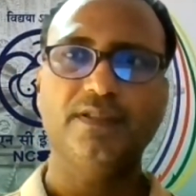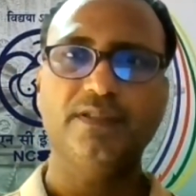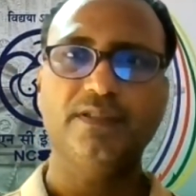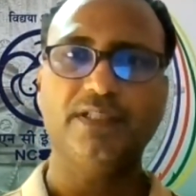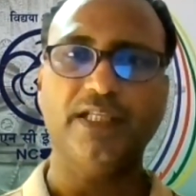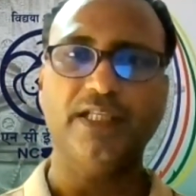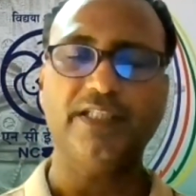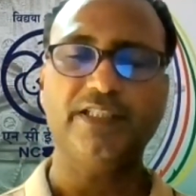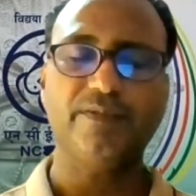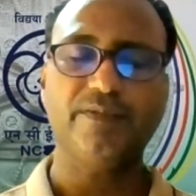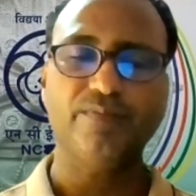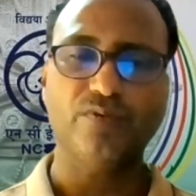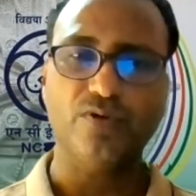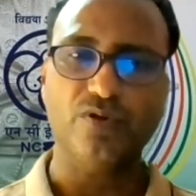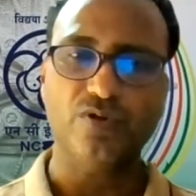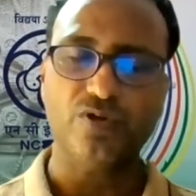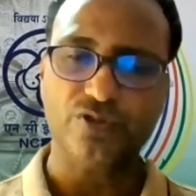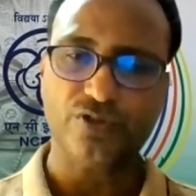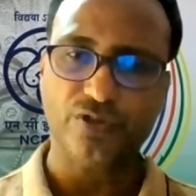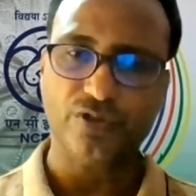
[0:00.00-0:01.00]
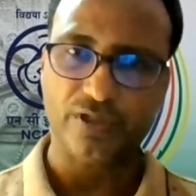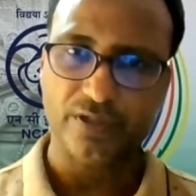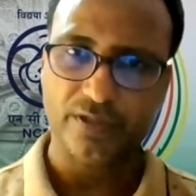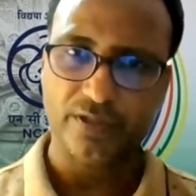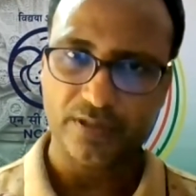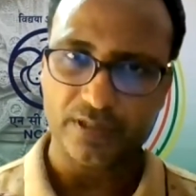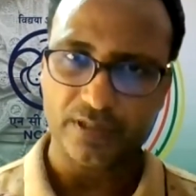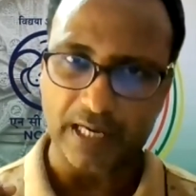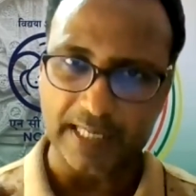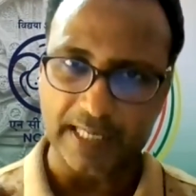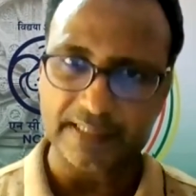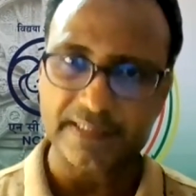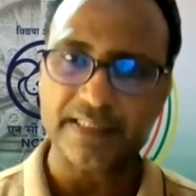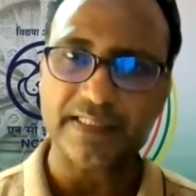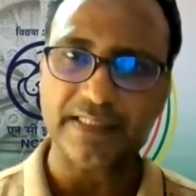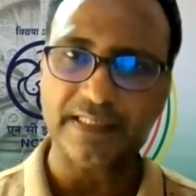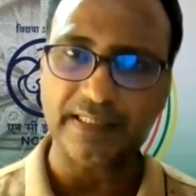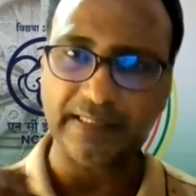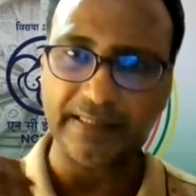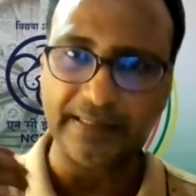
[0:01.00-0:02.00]
There is a focus on
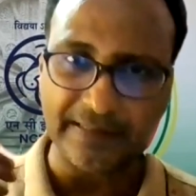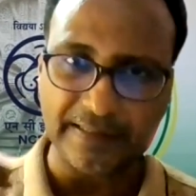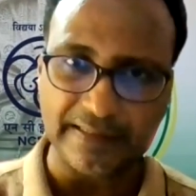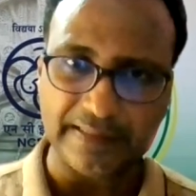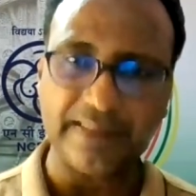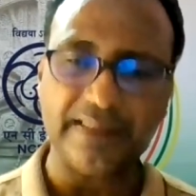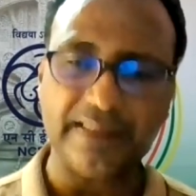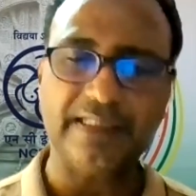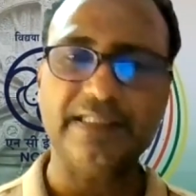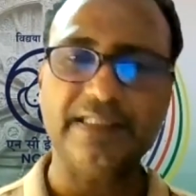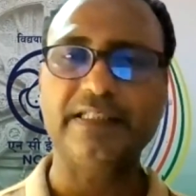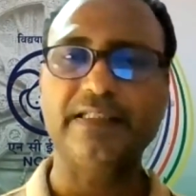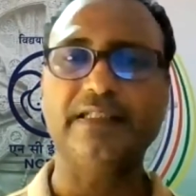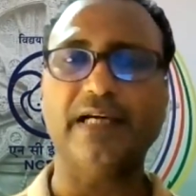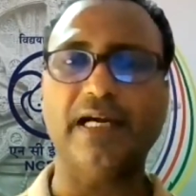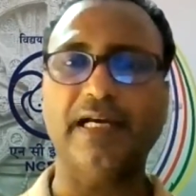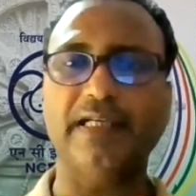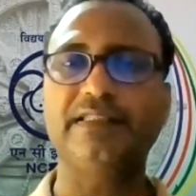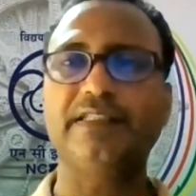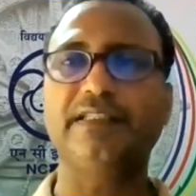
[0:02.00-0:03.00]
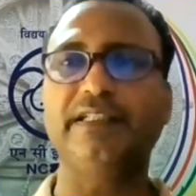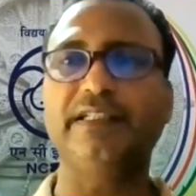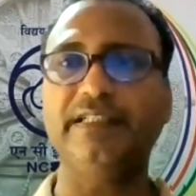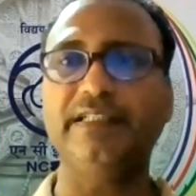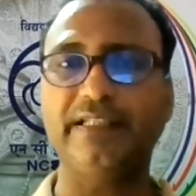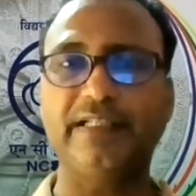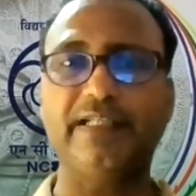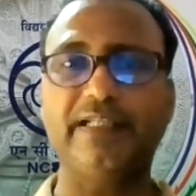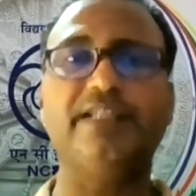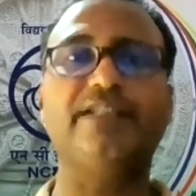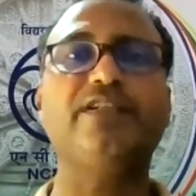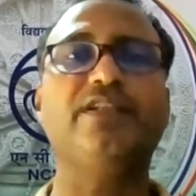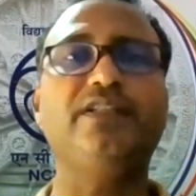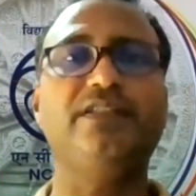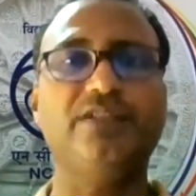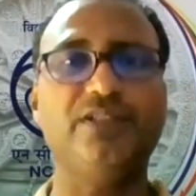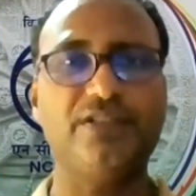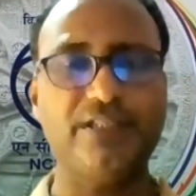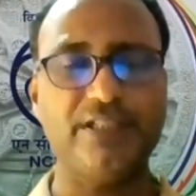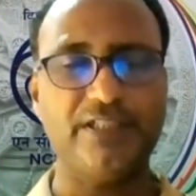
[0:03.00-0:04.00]
ICT integration
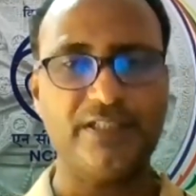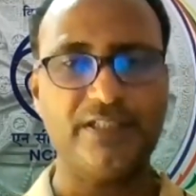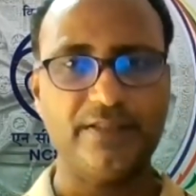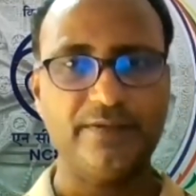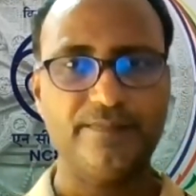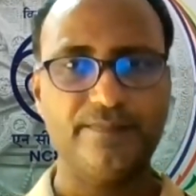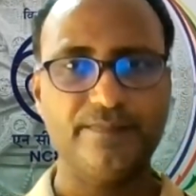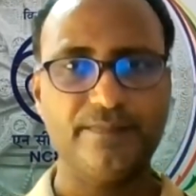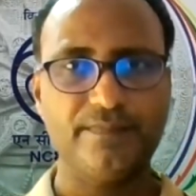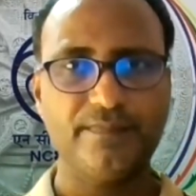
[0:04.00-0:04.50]
in the teaching.